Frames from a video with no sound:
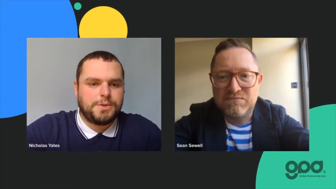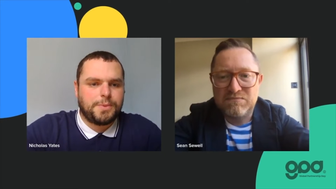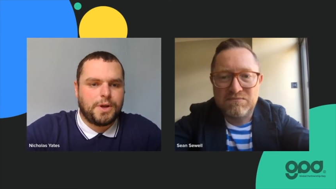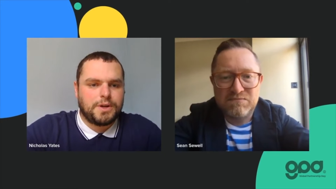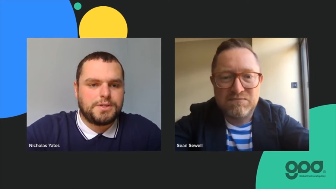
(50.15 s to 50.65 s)
Speaker 1: to
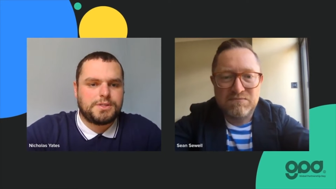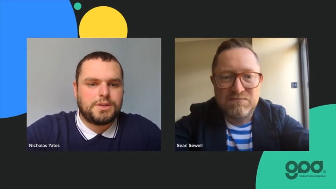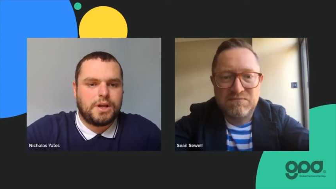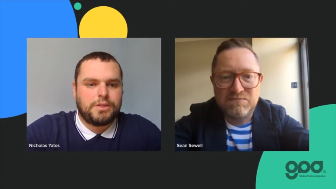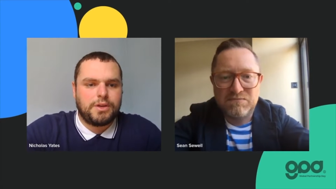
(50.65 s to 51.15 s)
be honest.
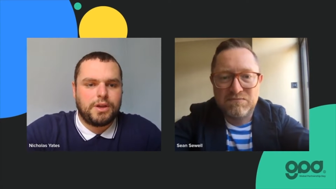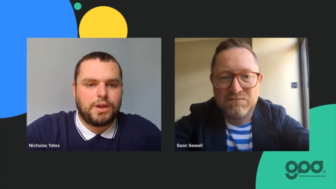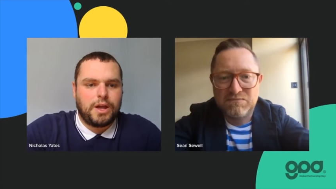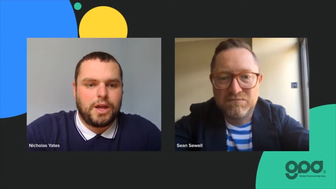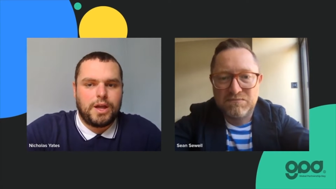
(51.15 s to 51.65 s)
I think
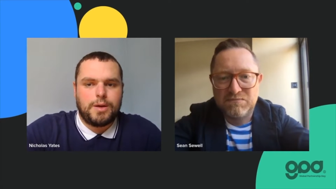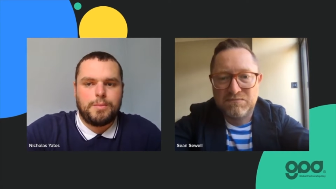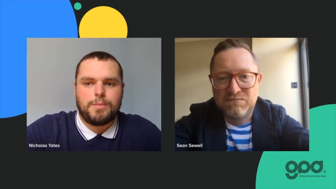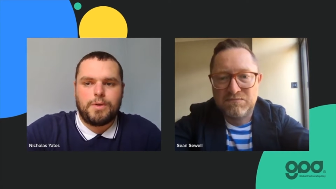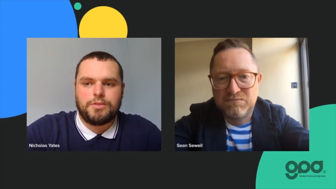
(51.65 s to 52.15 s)

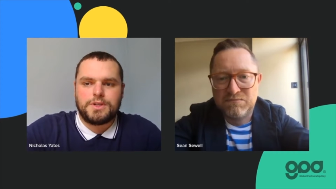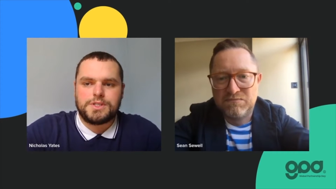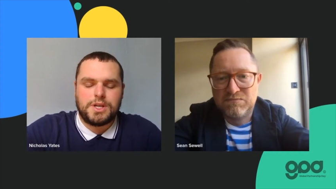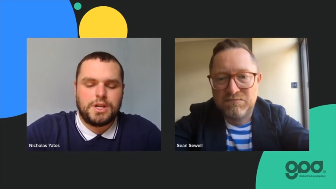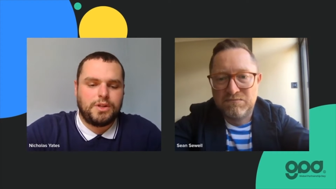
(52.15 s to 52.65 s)
um,
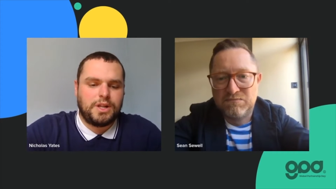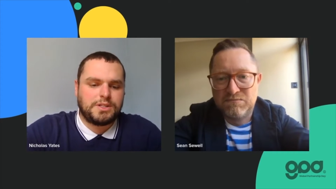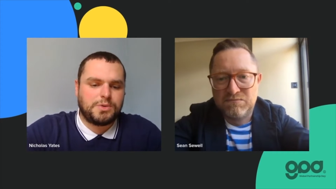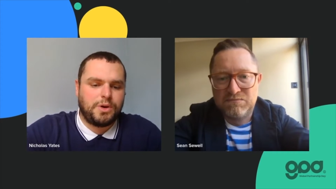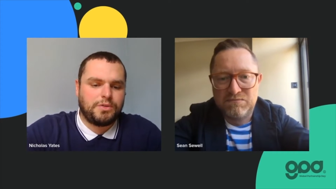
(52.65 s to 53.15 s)
obviously in the
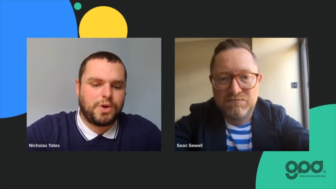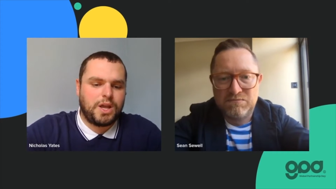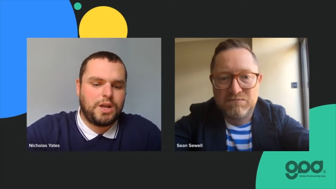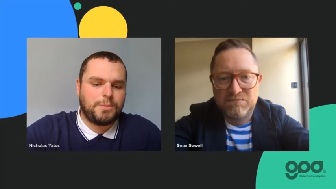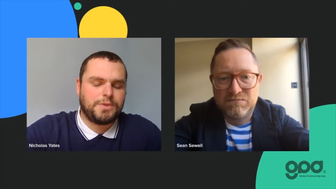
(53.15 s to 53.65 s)
last 12 to
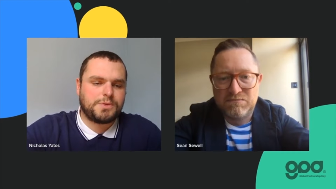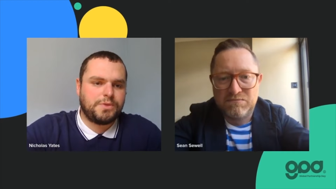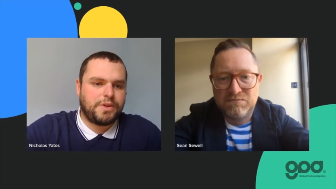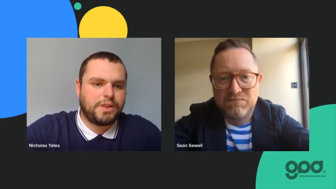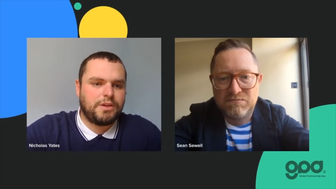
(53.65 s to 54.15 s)
18 months, we've
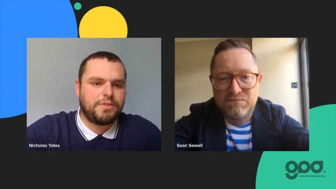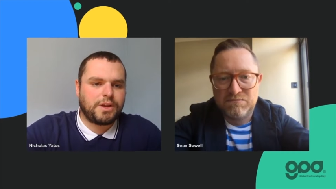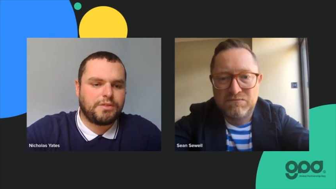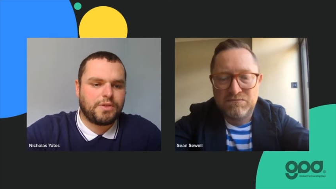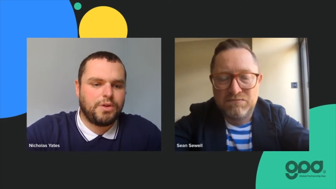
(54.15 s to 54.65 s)
had the
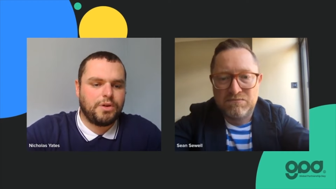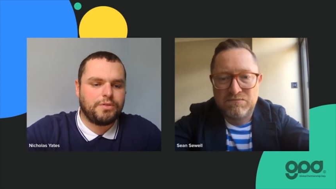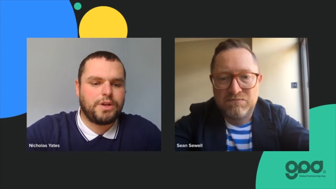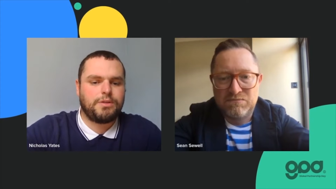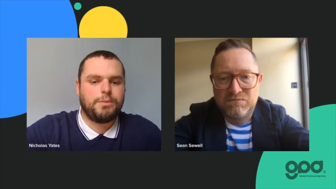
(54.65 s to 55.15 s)
effect of
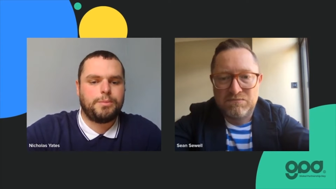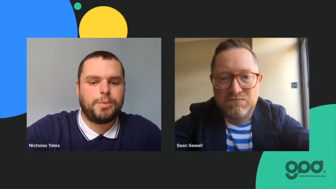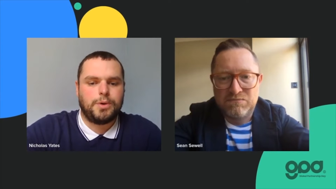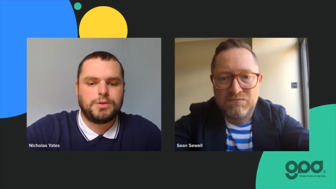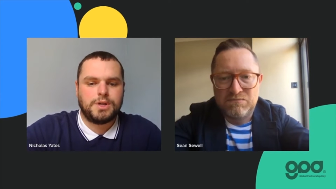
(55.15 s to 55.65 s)
COVID,
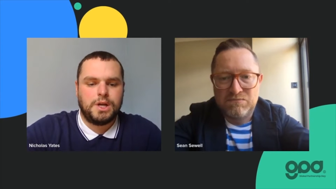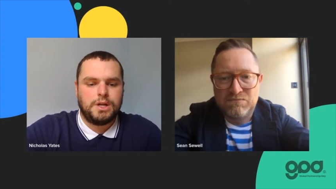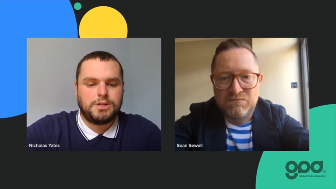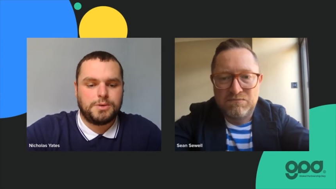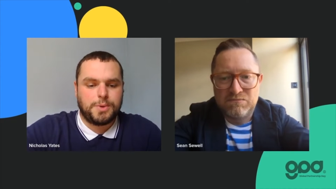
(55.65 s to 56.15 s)
but
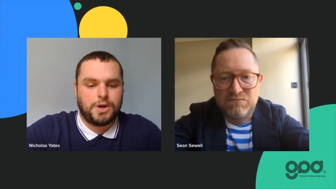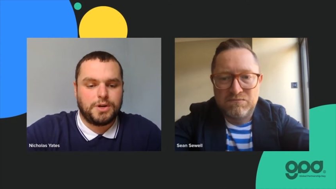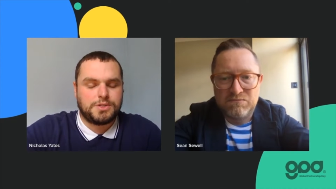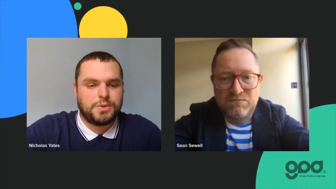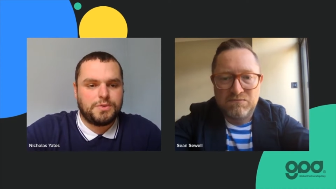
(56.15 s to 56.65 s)
to be
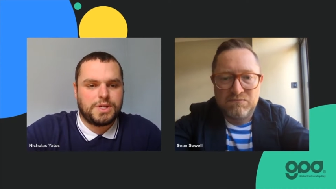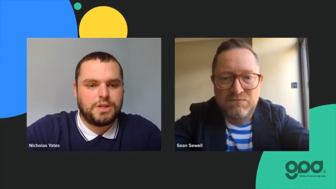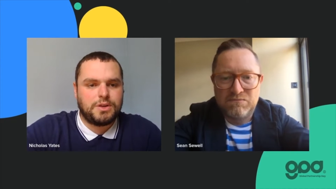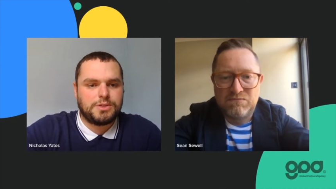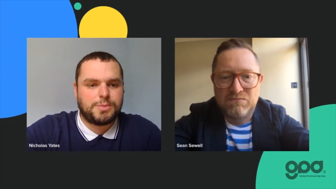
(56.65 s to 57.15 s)
honest, we've seen
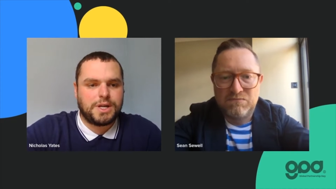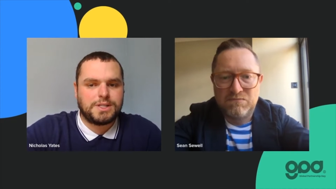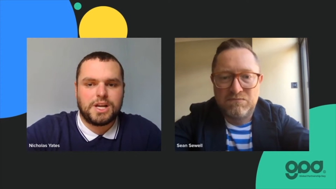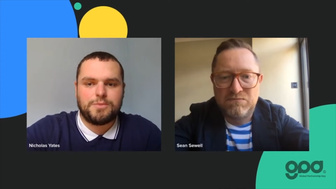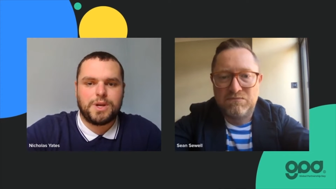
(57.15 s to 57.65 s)
those brands
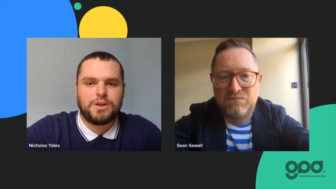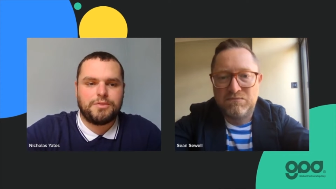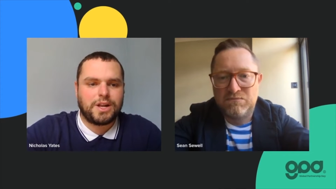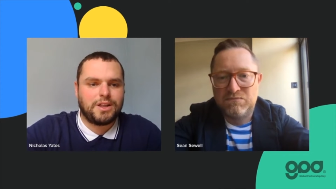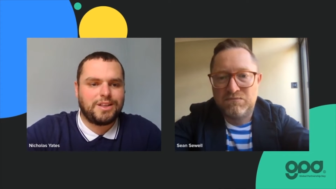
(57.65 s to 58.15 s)
that have been
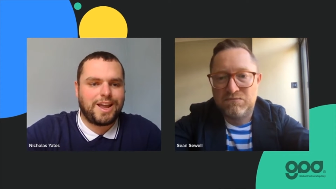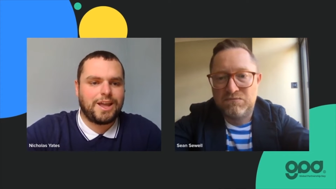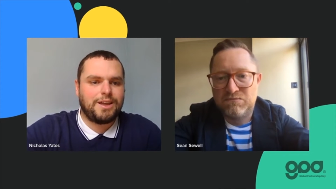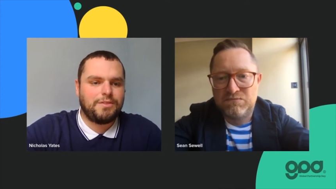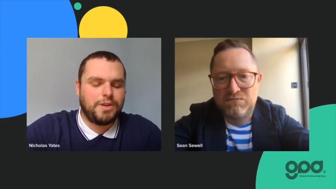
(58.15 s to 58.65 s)
affected
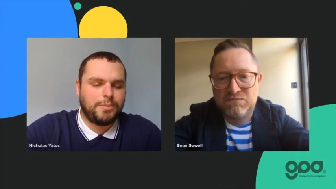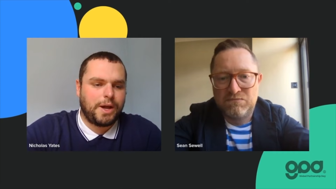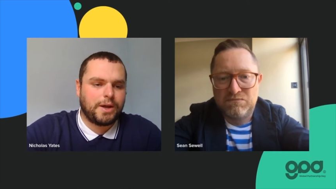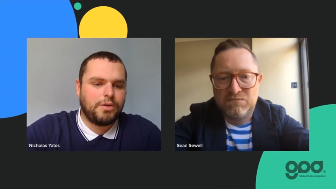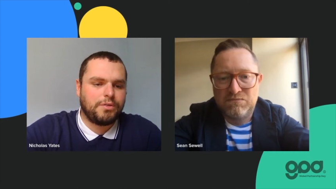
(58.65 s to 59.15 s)
negatively
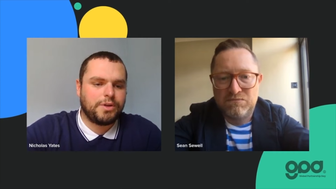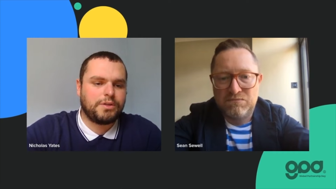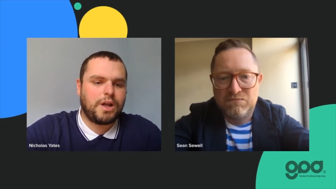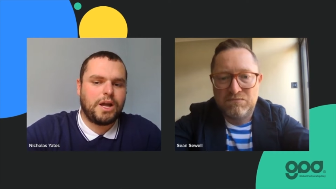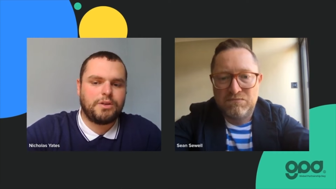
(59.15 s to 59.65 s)
by
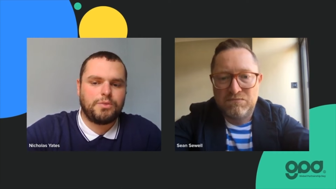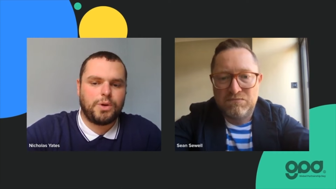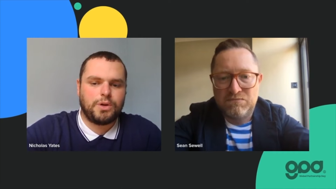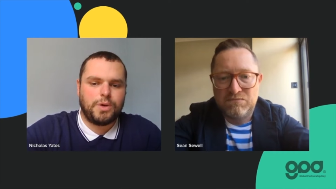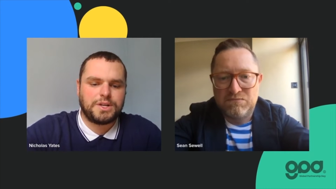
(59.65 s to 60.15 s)
COVID kind of
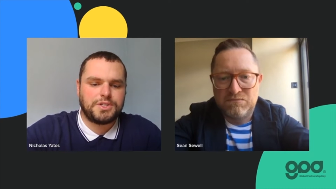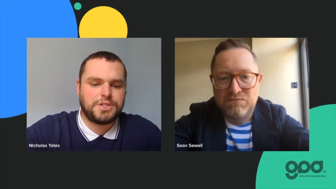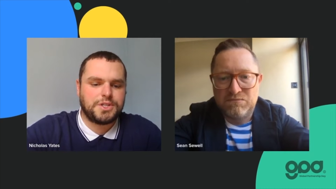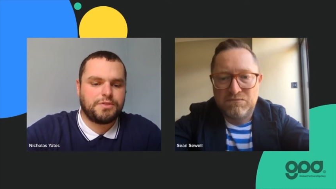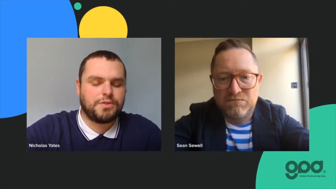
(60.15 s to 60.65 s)
want to actually
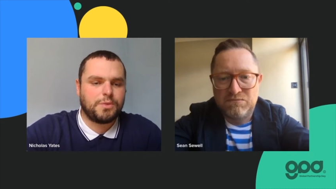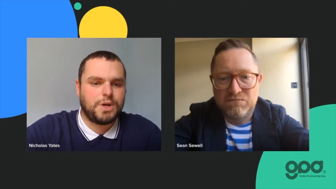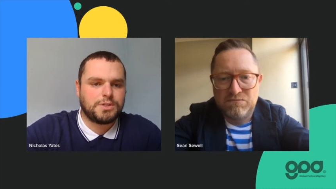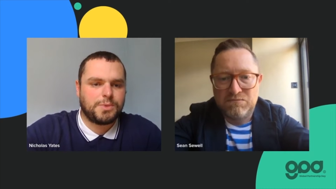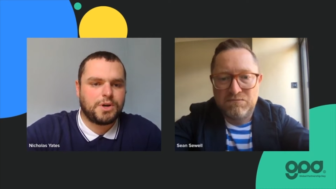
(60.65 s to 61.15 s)
shift
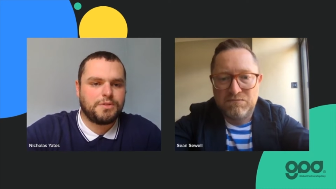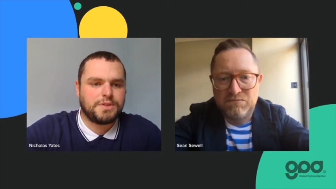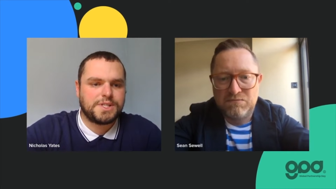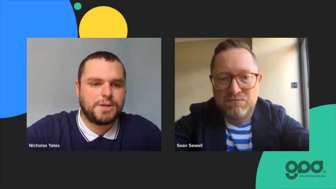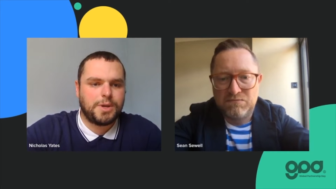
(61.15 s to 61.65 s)
towards more of a
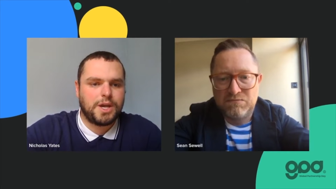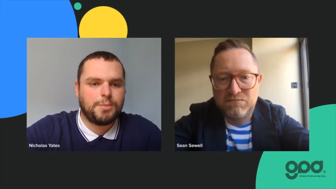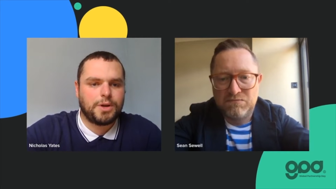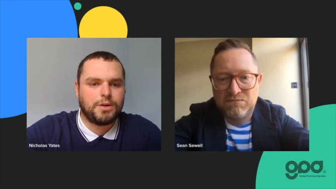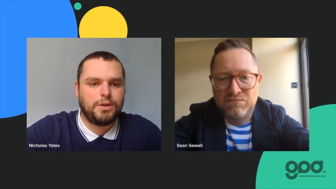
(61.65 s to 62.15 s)
CPA
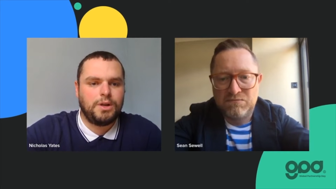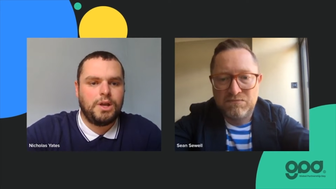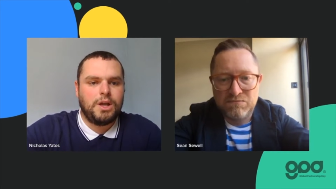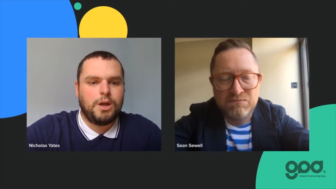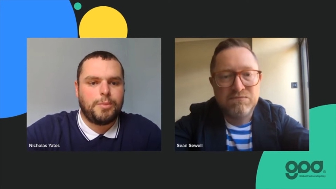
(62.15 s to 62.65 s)
model
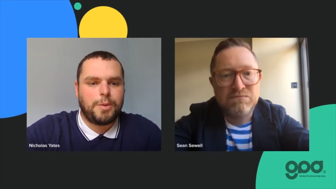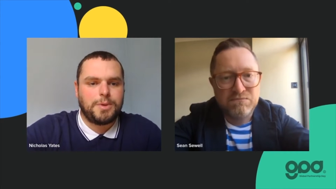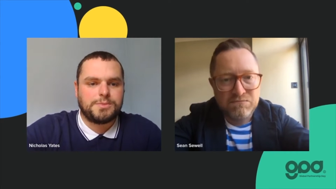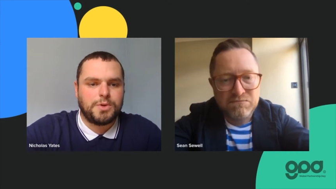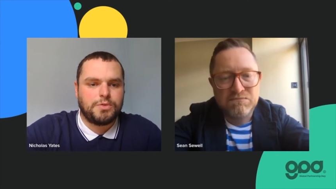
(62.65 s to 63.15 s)
and
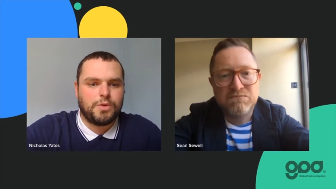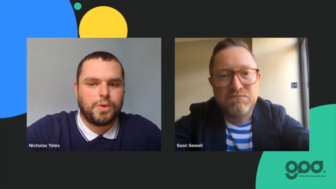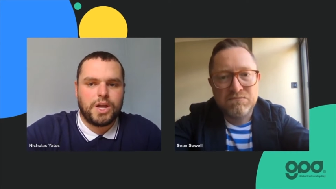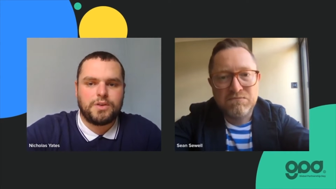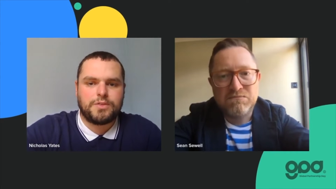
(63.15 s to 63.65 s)
maybe move
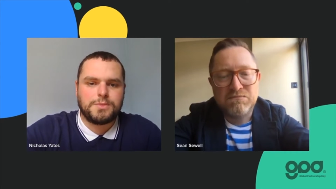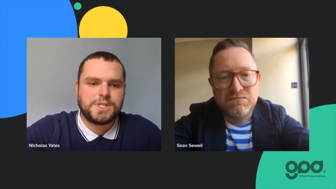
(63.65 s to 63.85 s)
away from